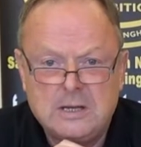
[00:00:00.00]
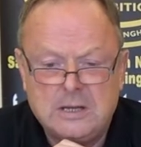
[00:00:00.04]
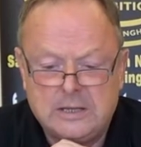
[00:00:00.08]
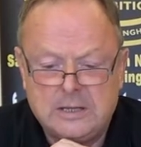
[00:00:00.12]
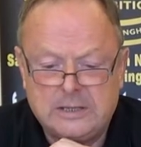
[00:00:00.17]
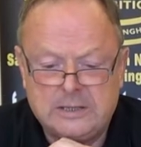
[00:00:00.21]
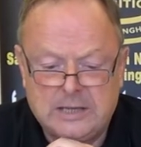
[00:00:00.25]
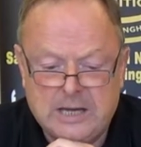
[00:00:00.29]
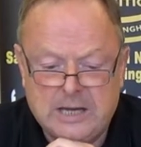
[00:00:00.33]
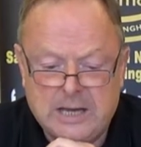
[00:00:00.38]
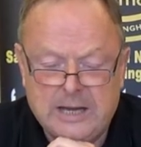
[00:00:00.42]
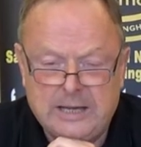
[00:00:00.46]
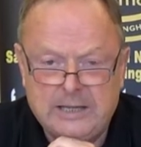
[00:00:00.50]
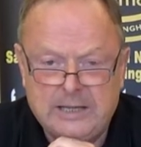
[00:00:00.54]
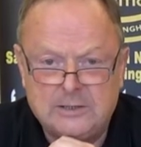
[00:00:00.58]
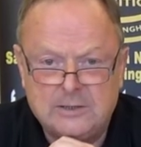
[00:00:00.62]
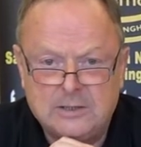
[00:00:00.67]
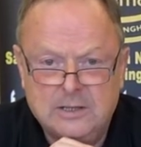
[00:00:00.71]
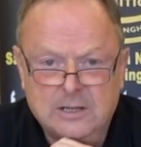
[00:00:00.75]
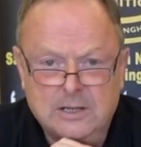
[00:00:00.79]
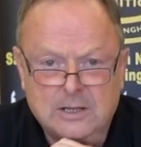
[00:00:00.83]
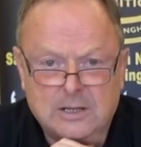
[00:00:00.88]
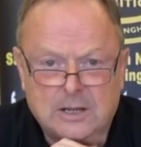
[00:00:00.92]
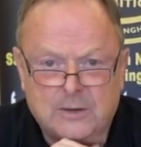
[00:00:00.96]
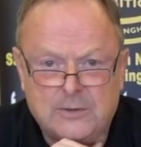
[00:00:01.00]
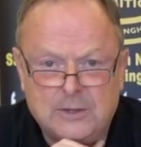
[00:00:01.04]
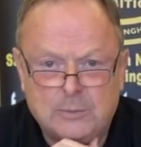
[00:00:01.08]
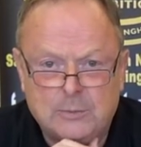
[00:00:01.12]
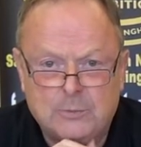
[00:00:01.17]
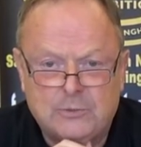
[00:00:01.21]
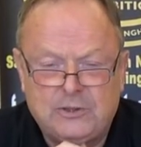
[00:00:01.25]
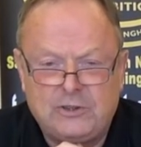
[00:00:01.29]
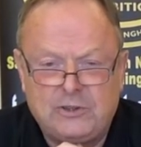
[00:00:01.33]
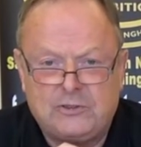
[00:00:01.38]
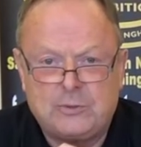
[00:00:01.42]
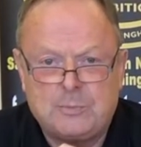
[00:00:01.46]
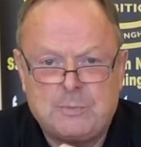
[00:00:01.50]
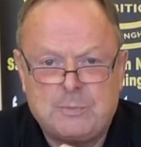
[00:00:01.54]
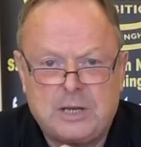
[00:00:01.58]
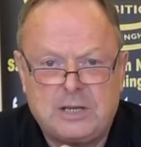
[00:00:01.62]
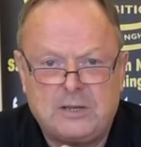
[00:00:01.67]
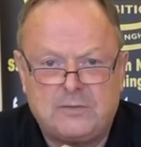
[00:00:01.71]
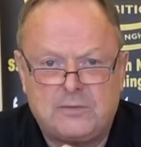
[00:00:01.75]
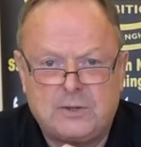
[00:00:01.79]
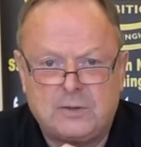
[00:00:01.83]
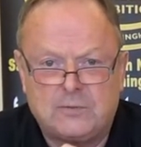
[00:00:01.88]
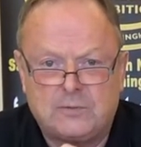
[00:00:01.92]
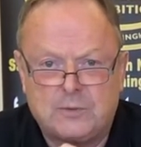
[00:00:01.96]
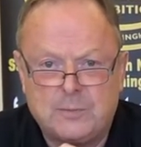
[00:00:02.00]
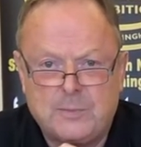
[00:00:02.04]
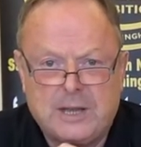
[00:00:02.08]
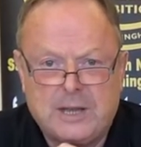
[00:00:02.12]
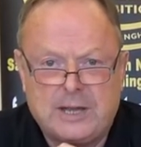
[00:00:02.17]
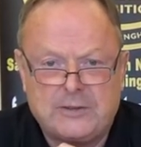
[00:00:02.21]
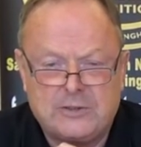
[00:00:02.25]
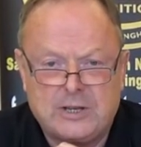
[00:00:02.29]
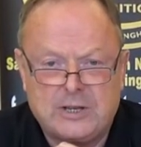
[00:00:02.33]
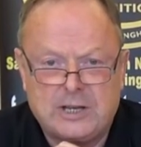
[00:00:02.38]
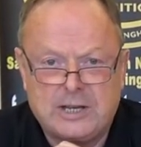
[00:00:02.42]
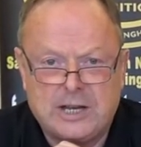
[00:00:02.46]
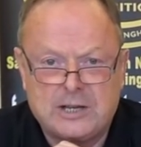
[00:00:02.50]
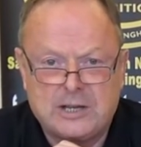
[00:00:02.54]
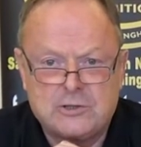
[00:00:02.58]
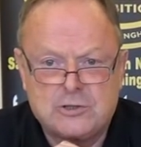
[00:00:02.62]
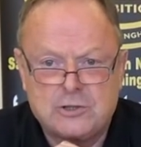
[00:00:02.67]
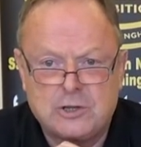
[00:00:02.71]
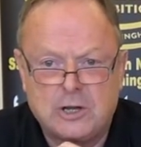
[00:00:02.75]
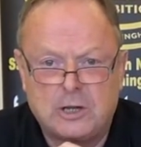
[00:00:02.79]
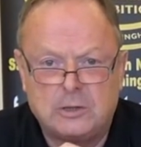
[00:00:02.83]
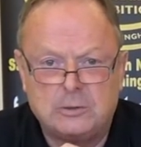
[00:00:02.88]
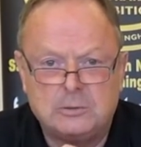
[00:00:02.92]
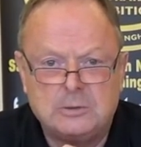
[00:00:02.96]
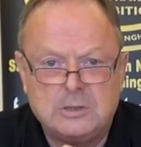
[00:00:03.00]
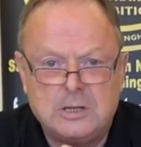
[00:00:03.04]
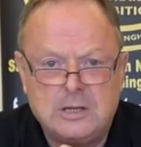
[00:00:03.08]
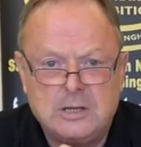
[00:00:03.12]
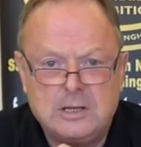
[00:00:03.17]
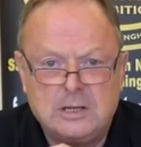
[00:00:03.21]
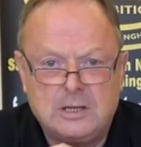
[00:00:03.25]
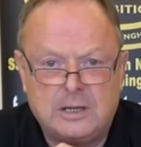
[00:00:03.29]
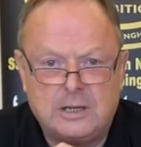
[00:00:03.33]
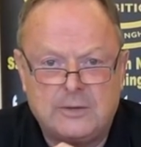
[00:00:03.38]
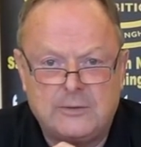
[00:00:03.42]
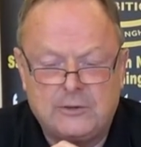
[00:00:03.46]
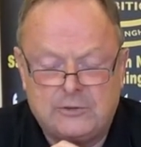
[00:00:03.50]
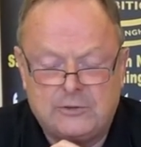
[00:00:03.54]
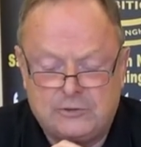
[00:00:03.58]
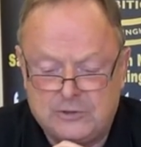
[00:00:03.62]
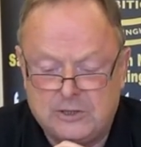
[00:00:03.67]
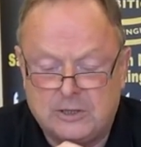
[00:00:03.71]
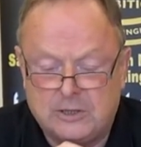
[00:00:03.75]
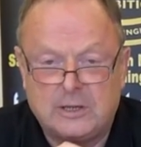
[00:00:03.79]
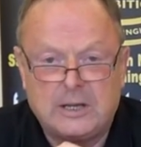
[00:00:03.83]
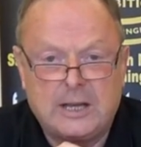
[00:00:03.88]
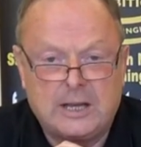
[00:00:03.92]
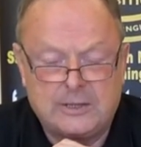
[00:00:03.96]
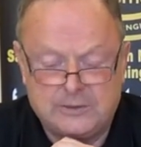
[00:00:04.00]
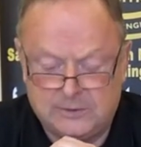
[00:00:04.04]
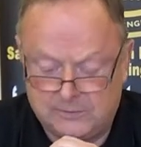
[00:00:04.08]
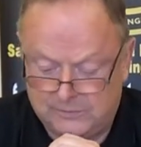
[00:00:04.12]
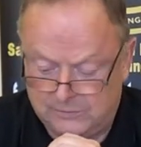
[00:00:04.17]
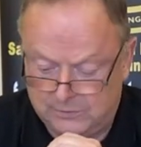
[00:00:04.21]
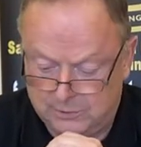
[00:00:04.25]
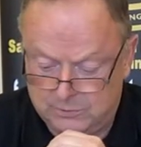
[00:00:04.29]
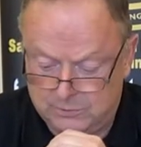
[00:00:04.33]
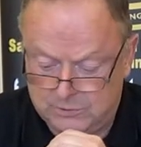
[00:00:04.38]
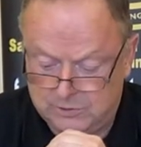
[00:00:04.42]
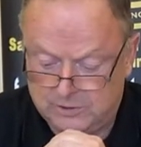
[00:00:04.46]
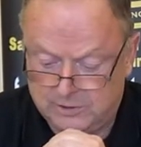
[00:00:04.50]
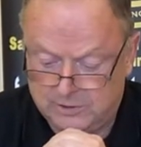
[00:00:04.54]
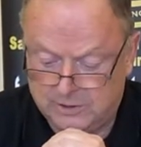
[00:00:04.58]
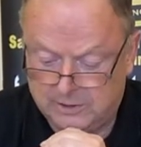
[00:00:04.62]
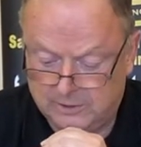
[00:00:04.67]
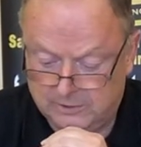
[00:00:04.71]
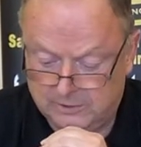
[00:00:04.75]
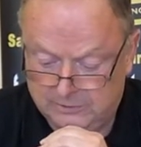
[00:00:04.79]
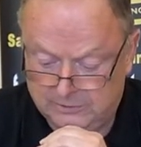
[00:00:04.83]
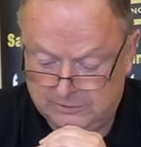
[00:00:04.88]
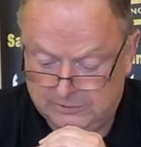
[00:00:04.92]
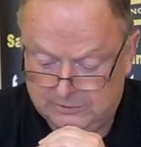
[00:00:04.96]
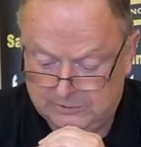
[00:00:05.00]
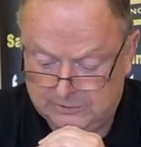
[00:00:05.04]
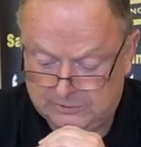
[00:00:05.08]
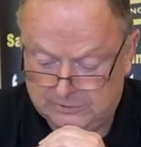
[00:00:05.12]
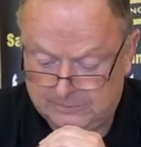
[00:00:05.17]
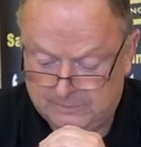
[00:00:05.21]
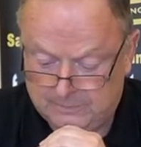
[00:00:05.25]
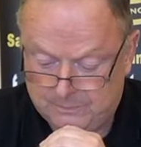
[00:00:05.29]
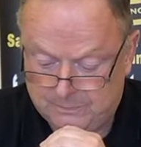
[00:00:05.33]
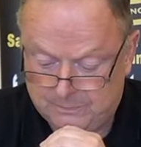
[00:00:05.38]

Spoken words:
And again, I think we'll see some benefit from that at our show this year and in future years.